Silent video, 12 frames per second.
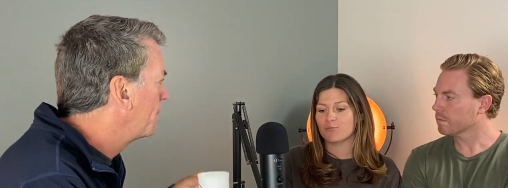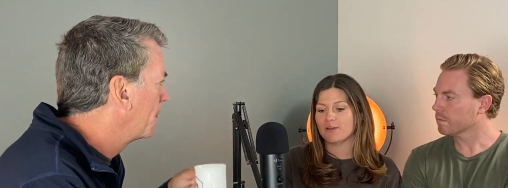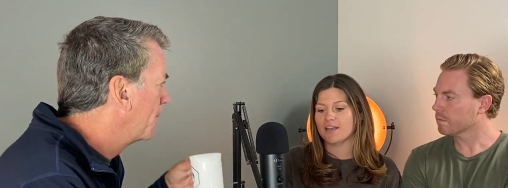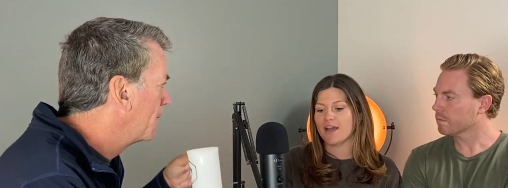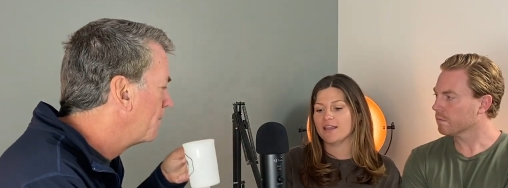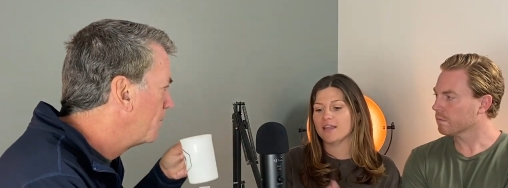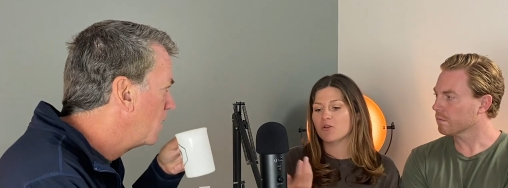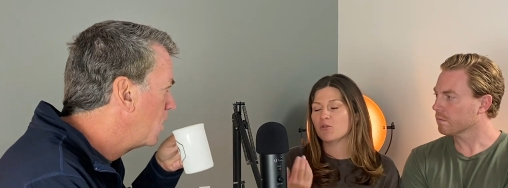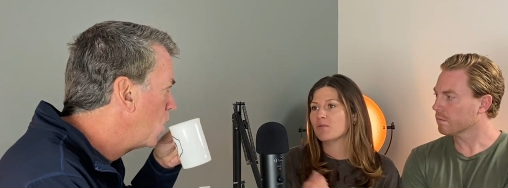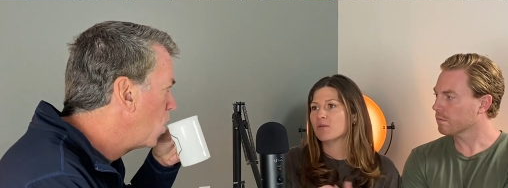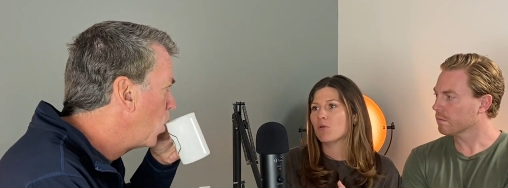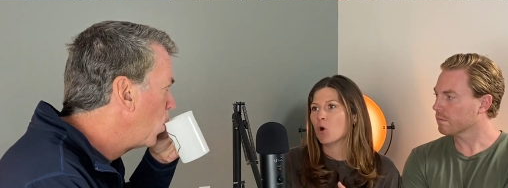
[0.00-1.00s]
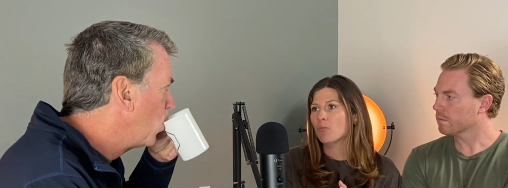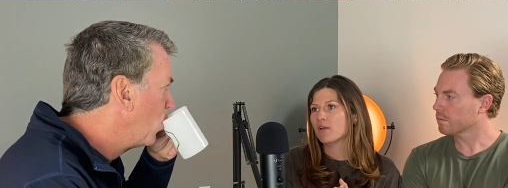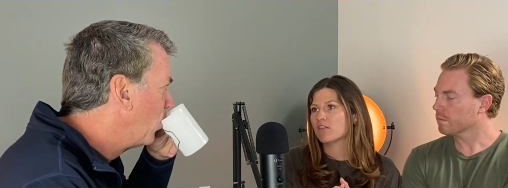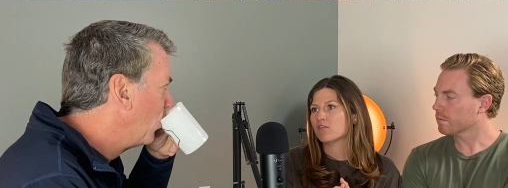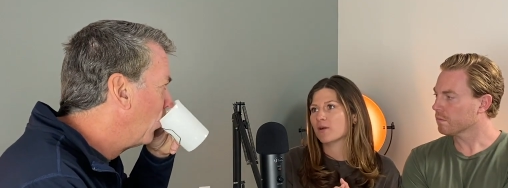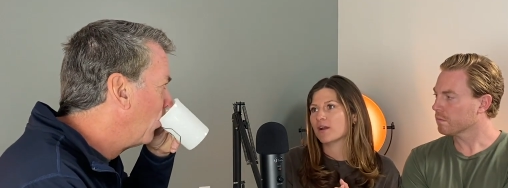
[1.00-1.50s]
Speaker 1: with my dad. There would be
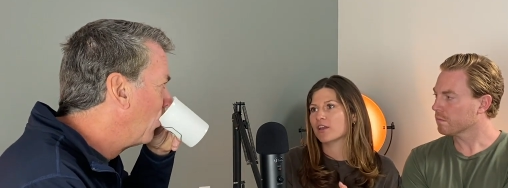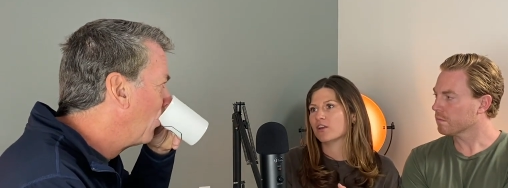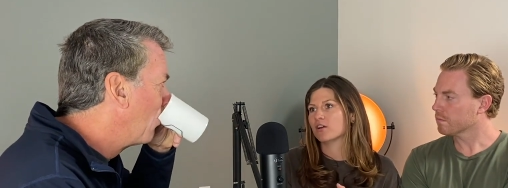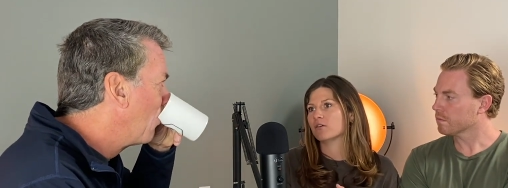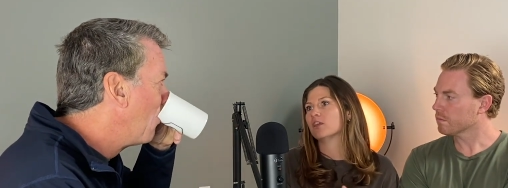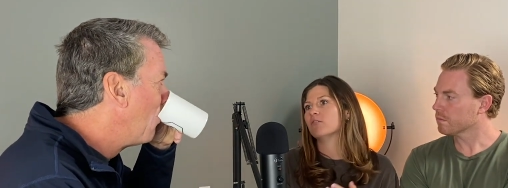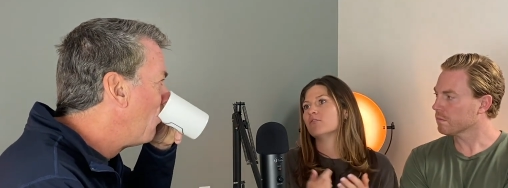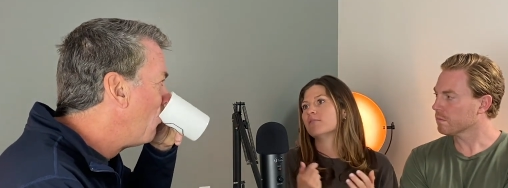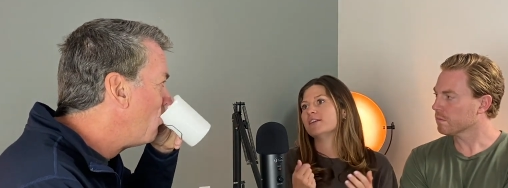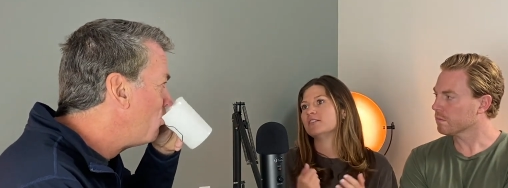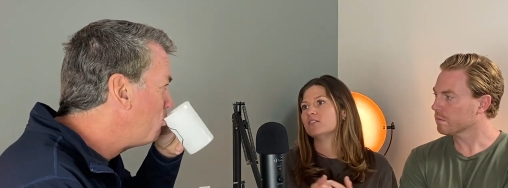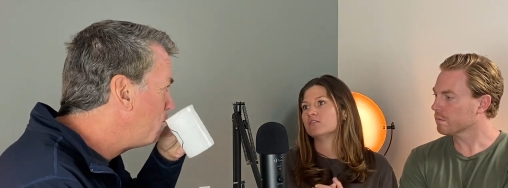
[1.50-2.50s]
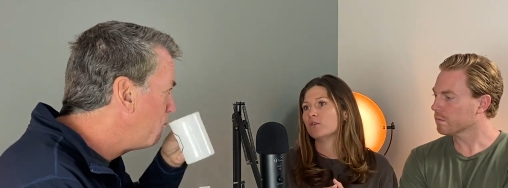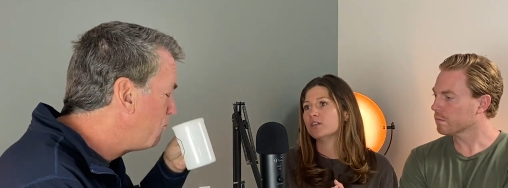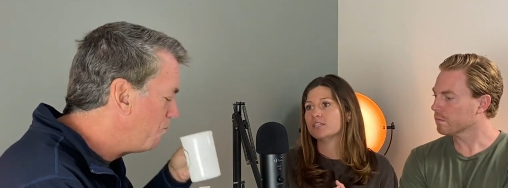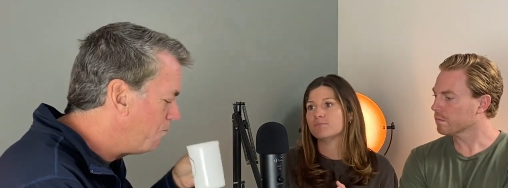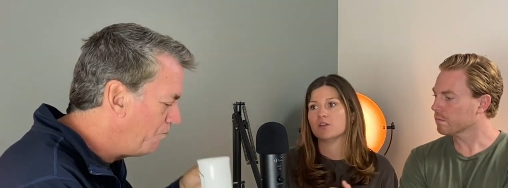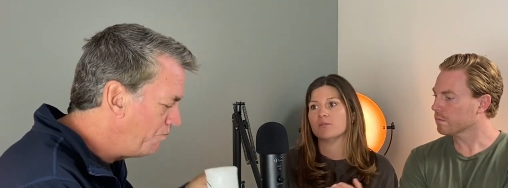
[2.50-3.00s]
moments where, you know, he would raise his voice
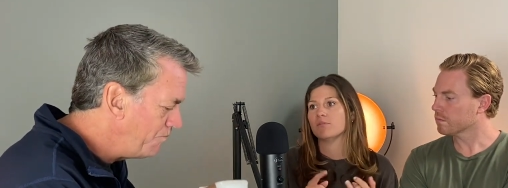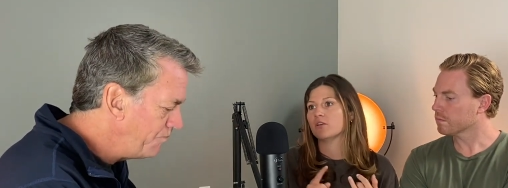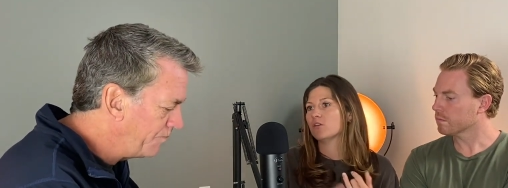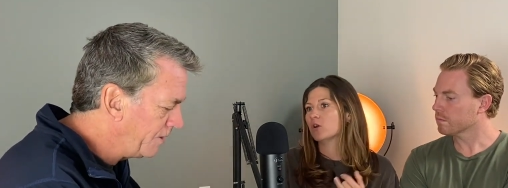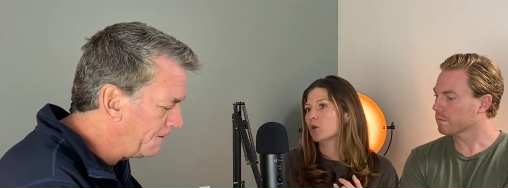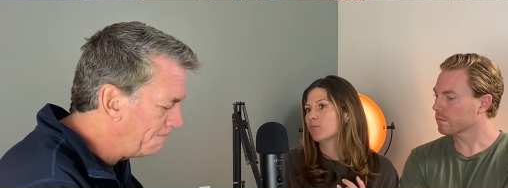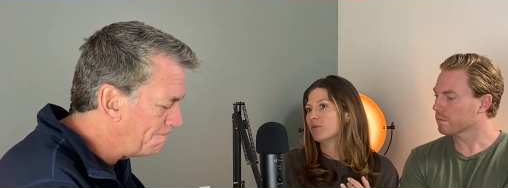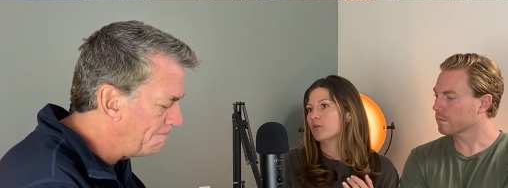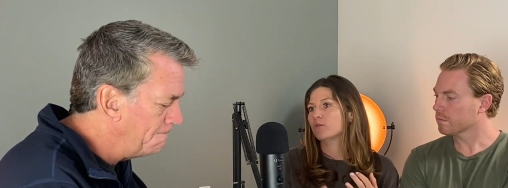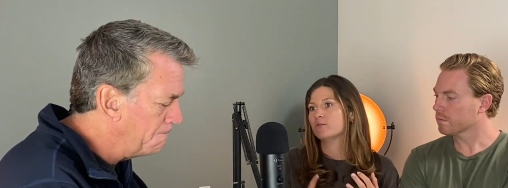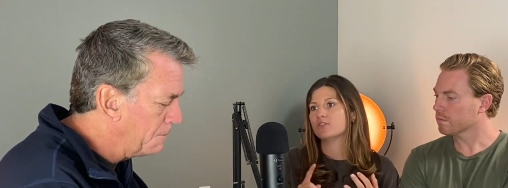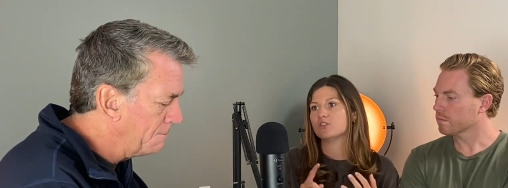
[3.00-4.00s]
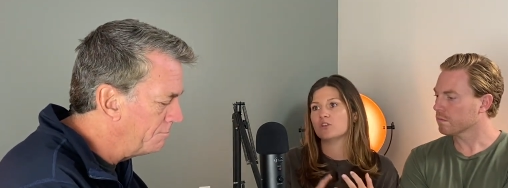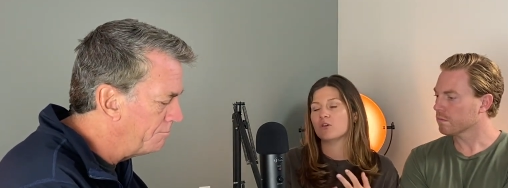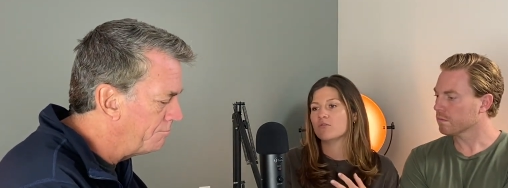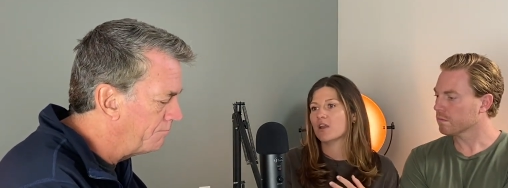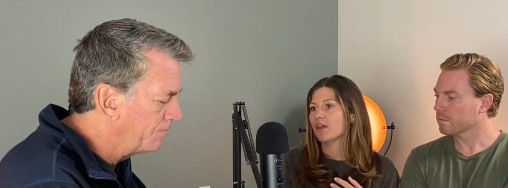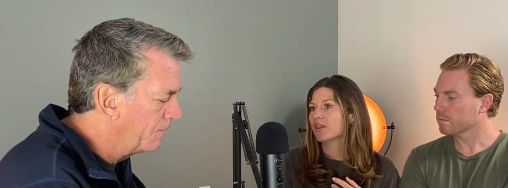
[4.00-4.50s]
a bit, but no abuse, no
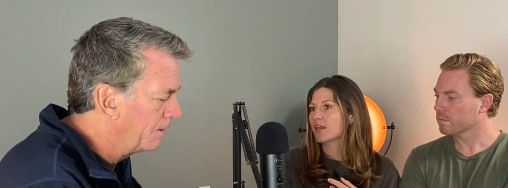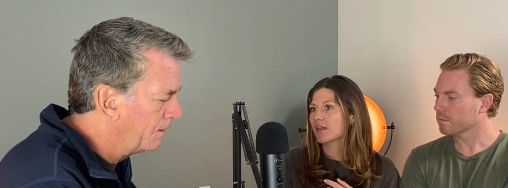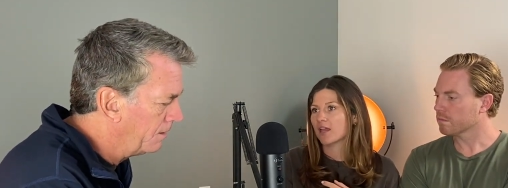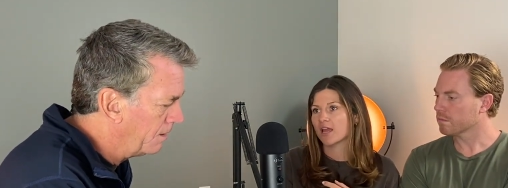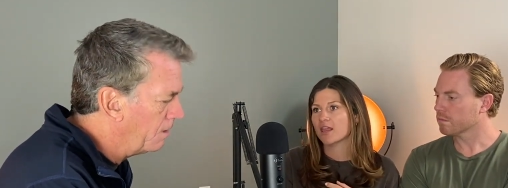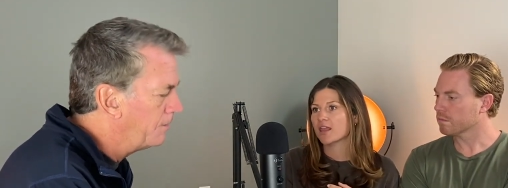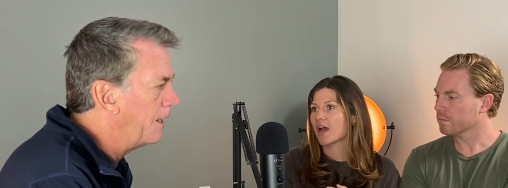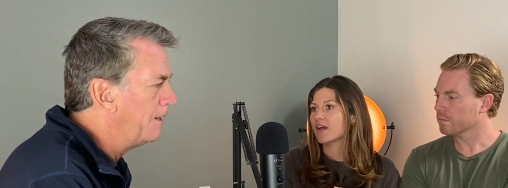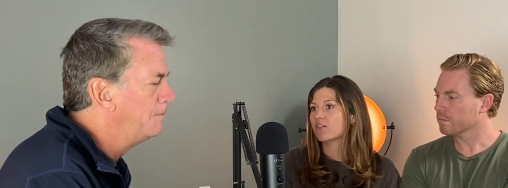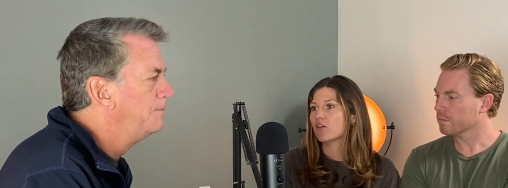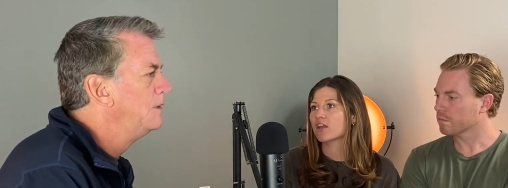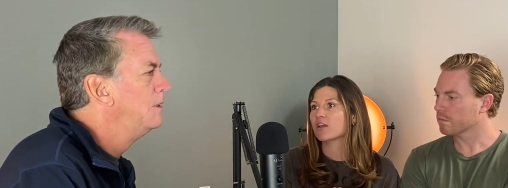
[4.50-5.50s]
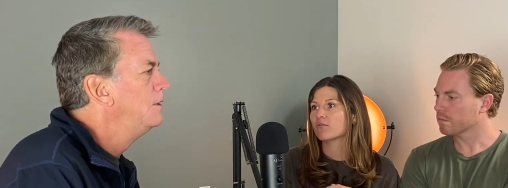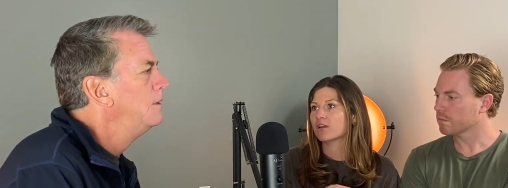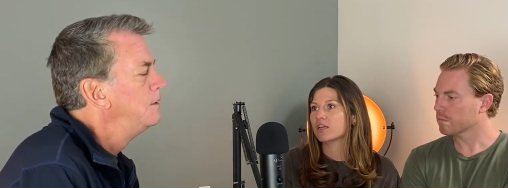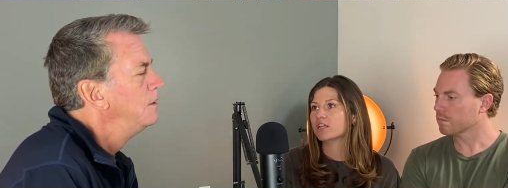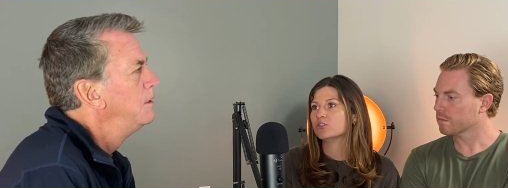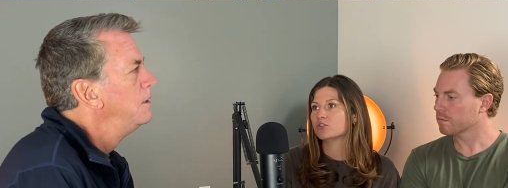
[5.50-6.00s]
nothing like okay. that. So it
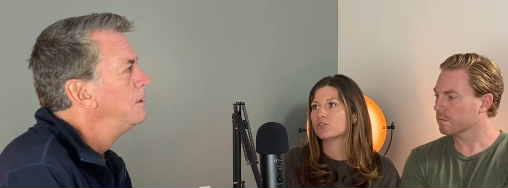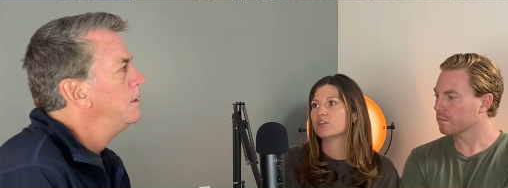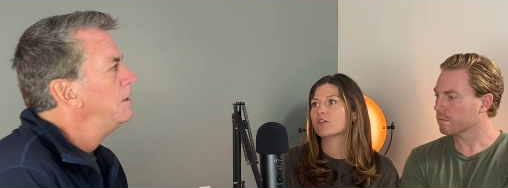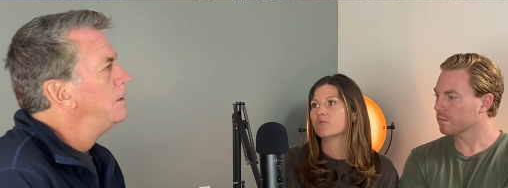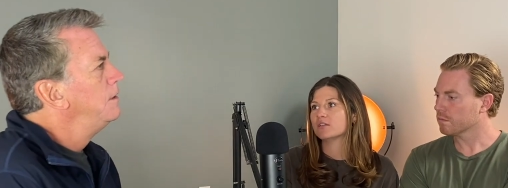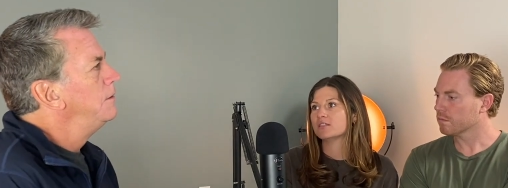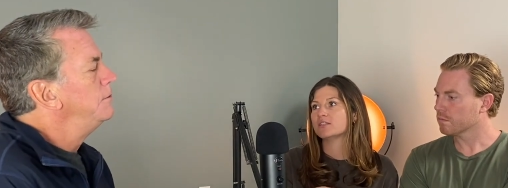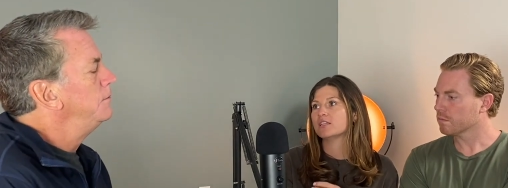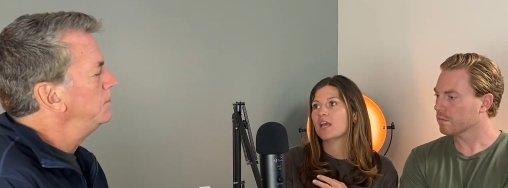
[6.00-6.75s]
really truly was